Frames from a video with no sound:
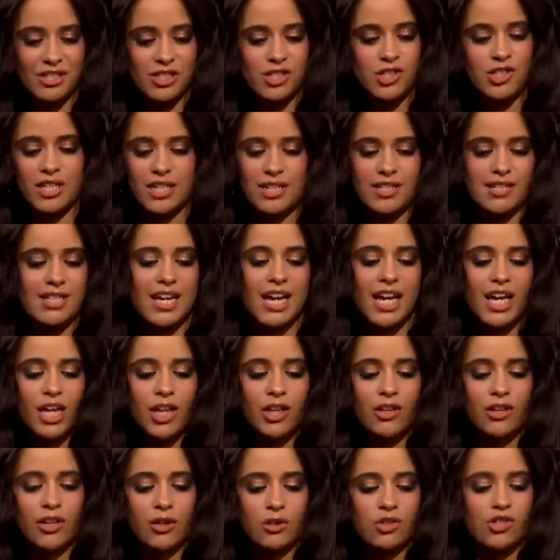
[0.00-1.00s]
And she's,
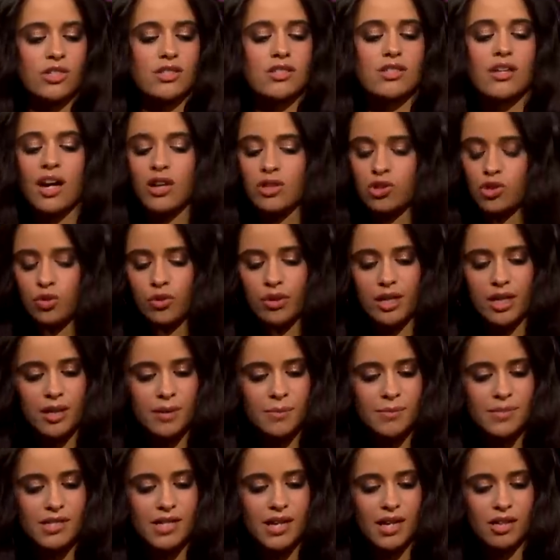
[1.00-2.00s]
you know, she's got
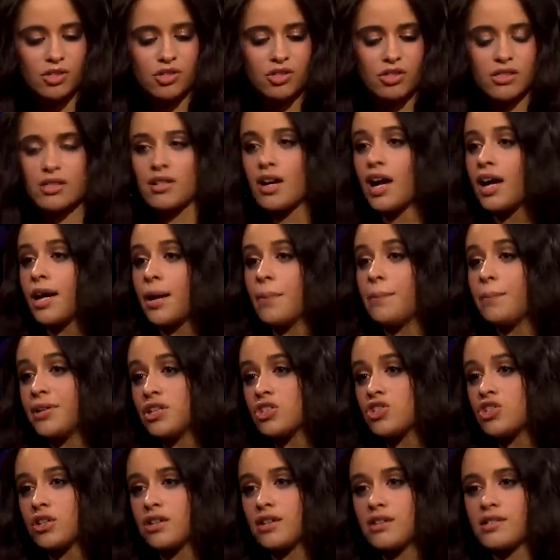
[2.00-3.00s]
dreams and she's got
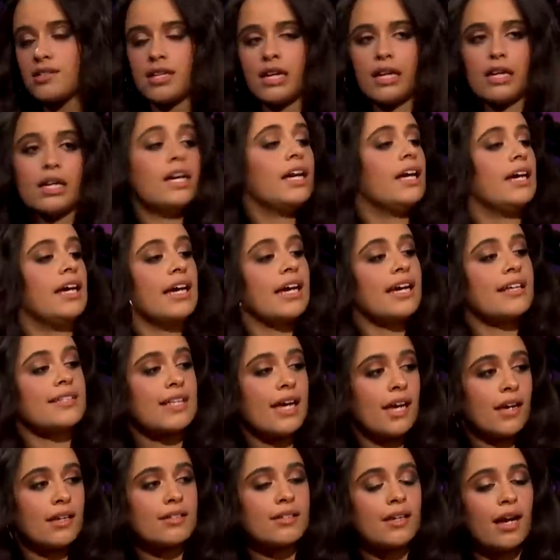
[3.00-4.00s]
ambitions. And
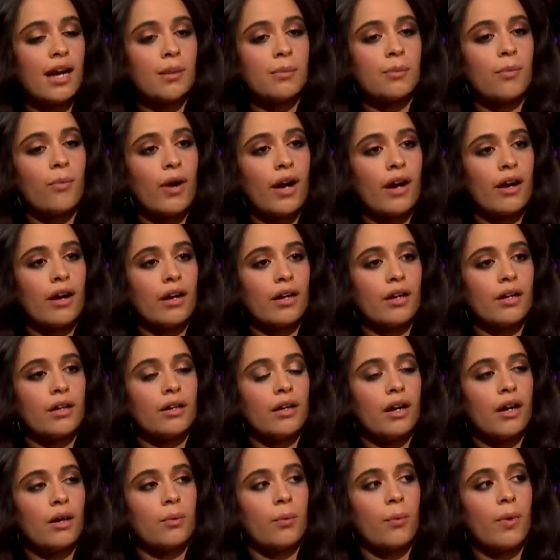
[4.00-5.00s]
it's at a time
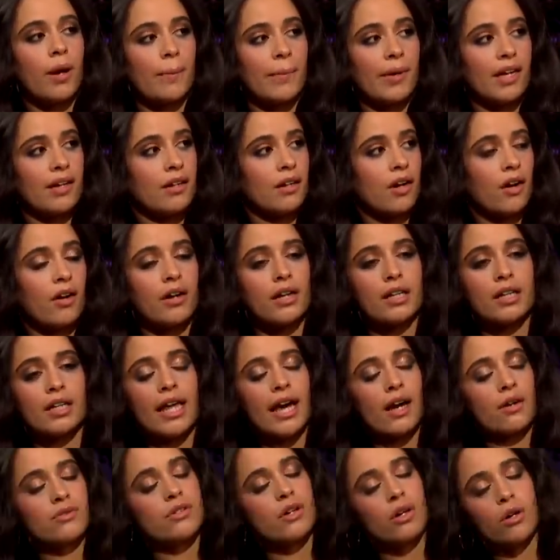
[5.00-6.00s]
where women aren't
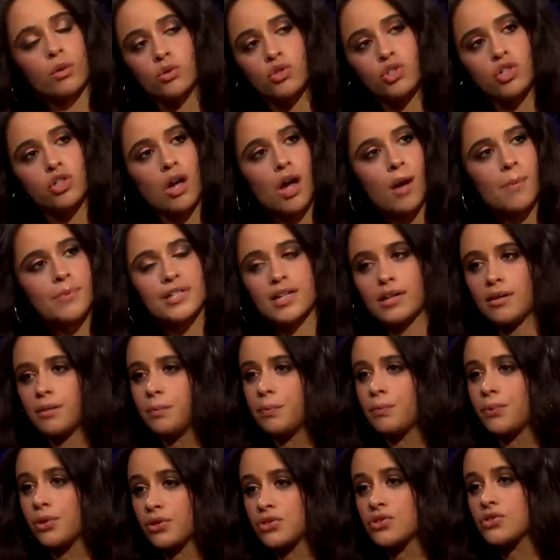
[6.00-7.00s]
allowed to own shops
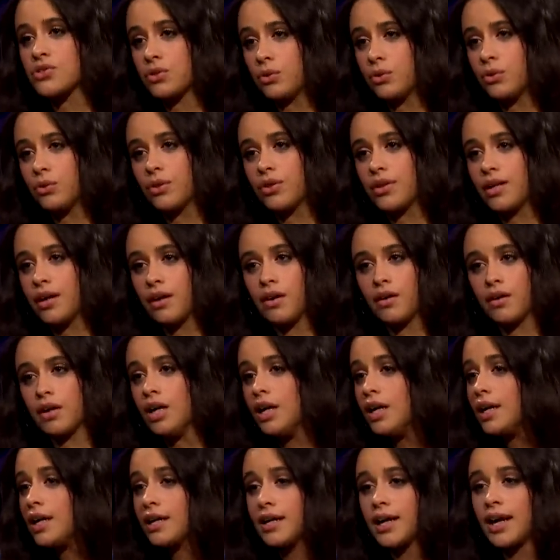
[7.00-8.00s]
and pursue
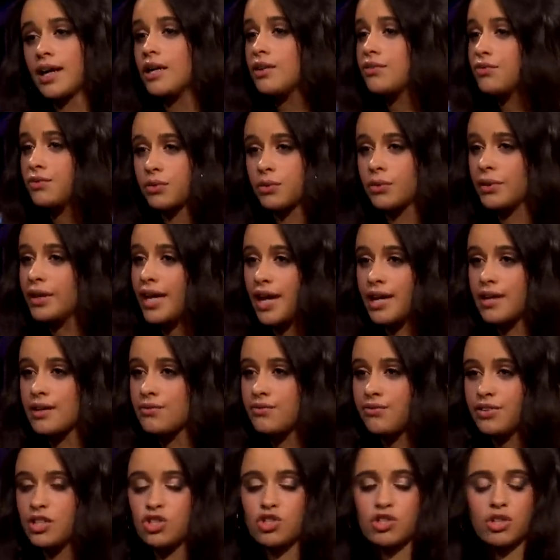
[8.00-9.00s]
their kind of
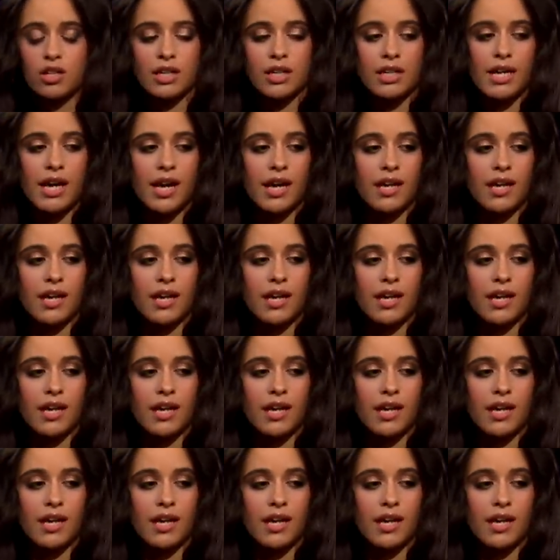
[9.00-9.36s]
creative vision.